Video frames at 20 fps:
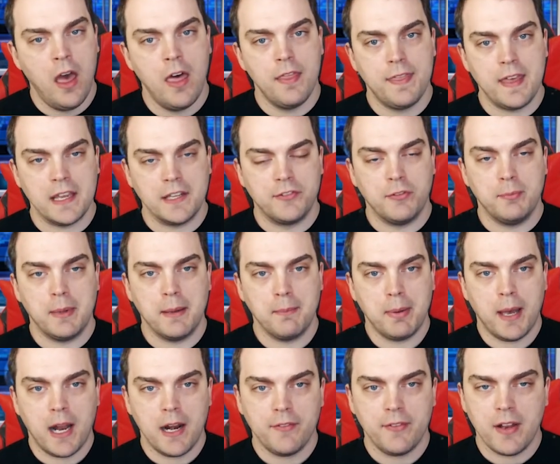Thanks for being
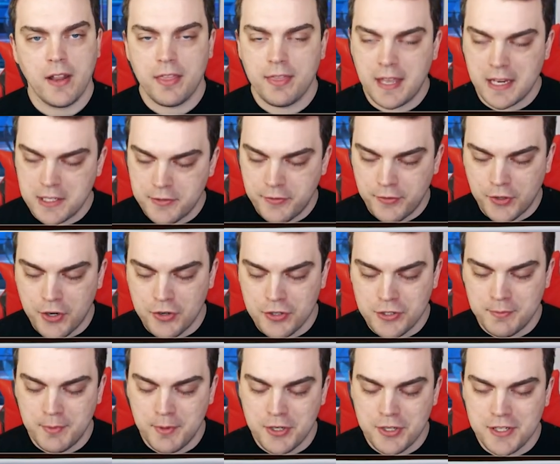part of it. Thanks for your
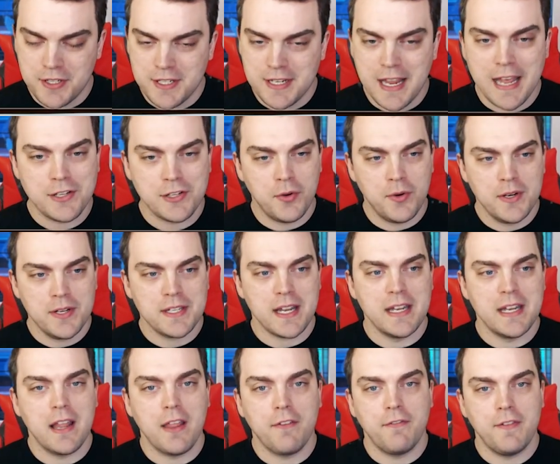contributions. As always,
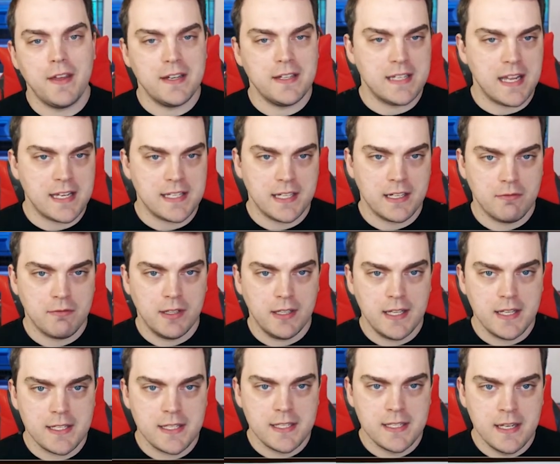another fantastic
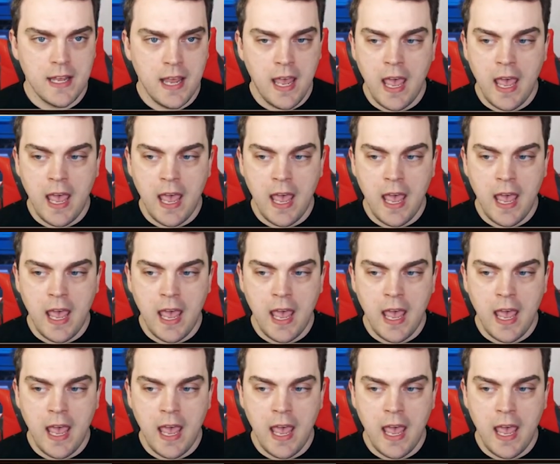release.